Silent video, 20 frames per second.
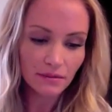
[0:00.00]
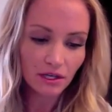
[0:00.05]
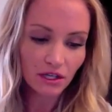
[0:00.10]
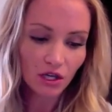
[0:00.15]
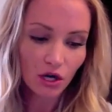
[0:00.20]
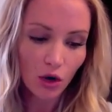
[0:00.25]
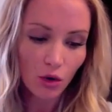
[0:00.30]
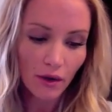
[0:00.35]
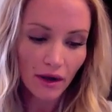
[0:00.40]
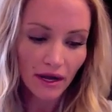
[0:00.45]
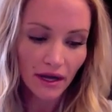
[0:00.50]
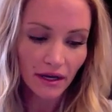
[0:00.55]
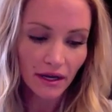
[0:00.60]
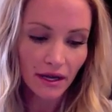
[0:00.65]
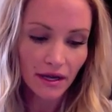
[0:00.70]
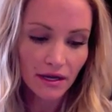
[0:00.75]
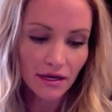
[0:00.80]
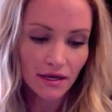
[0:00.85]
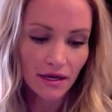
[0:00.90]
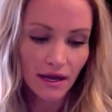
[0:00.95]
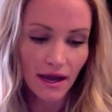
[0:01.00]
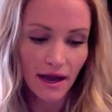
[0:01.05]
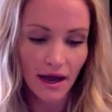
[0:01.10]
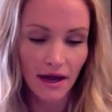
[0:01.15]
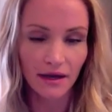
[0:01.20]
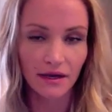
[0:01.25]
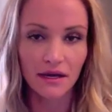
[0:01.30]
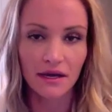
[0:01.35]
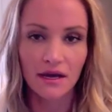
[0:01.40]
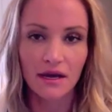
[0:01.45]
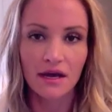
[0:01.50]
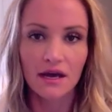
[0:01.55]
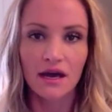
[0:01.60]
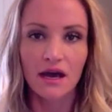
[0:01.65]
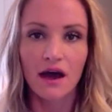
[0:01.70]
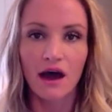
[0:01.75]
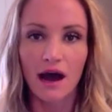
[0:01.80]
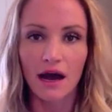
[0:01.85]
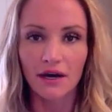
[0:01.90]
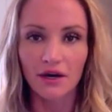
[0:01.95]
going to go in, and
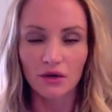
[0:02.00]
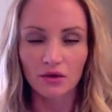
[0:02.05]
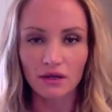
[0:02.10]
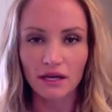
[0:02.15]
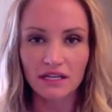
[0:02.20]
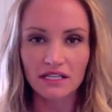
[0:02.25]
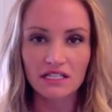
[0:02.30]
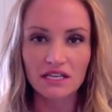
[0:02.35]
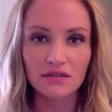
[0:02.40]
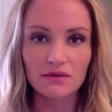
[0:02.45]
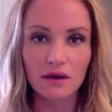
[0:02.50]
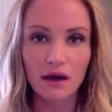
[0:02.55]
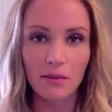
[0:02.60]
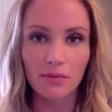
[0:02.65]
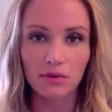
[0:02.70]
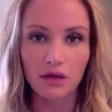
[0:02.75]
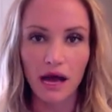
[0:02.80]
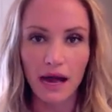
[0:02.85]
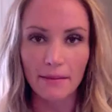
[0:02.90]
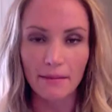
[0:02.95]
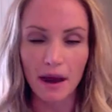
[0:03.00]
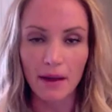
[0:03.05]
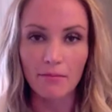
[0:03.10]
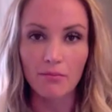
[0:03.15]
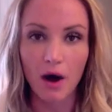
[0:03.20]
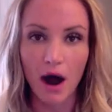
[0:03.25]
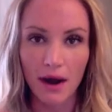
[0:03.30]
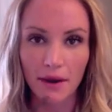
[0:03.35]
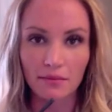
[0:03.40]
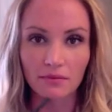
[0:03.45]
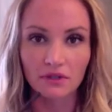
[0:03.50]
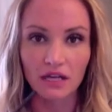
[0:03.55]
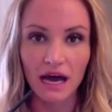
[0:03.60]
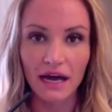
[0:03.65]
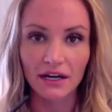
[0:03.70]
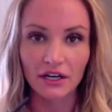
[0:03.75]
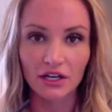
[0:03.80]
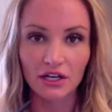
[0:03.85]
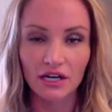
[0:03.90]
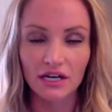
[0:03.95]
I don't like to apply my bottom
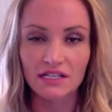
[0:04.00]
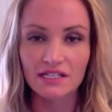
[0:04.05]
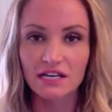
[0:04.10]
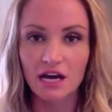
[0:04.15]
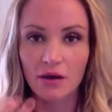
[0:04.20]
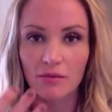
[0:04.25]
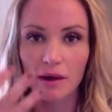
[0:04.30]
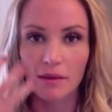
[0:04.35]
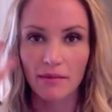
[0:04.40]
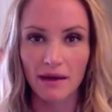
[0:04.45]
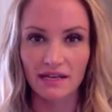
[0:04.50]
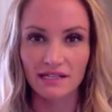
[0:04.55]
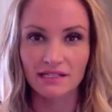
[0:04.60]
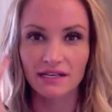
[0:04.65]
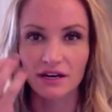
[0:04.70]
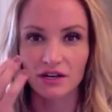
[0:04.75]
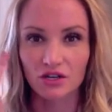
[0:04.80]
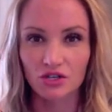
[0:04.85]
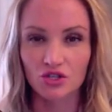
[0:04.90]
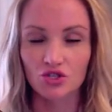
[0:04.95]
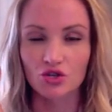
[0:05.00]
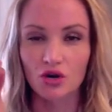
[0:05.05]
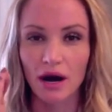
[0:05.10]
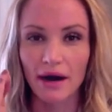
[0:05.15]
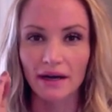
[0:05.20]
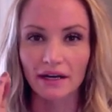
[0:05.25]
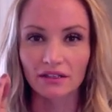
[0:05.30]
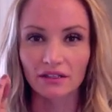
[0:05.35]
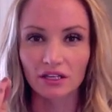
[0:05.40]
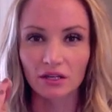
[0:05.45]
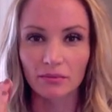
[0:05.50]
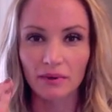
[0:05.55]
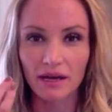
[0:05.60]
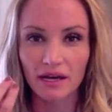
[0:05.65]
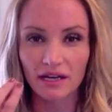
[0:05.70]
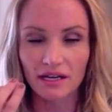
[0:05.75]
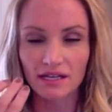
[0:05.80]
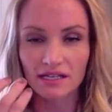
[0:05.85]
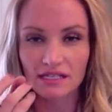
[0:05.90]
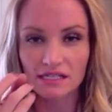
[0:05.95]
liner until my mascara is dried a little bit,
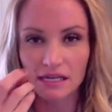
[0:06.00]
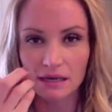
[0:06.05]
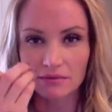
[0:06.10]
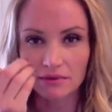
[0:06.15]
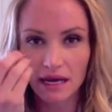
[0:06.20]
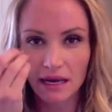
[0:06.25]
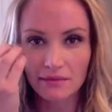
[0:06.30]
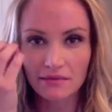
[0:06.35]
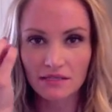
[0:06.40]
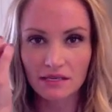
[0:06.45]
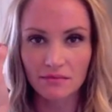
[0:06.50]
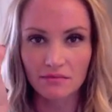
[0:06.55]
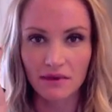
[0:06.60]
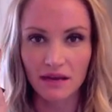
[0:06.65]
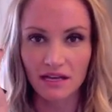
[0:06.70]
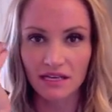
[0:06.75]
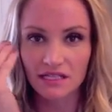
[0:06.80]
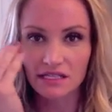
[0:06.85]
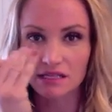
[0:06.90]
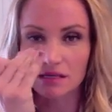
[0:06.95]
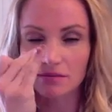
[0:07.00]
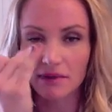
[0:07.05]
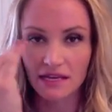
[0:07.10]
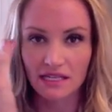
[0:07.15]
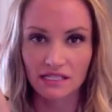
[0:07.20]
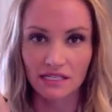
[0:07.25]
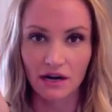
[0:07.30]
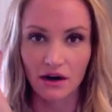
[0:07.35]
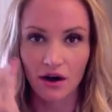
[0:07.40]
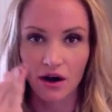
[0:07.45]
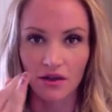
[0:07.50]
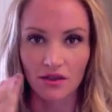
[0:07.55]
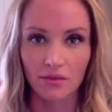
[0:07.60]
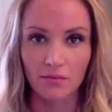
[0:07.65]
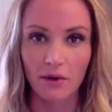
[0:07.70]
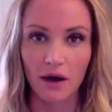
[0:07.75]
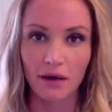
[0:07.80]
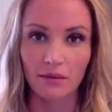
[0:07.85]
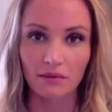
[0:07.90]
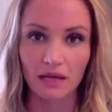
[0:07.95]
because sometimes it makes the mascara on the
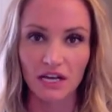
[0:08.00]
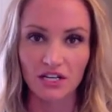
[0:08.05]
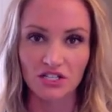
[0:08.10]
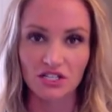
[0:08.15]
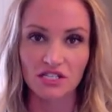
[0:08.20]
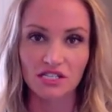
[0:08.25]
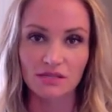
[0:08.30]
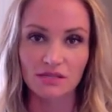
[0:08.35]
bottom lashes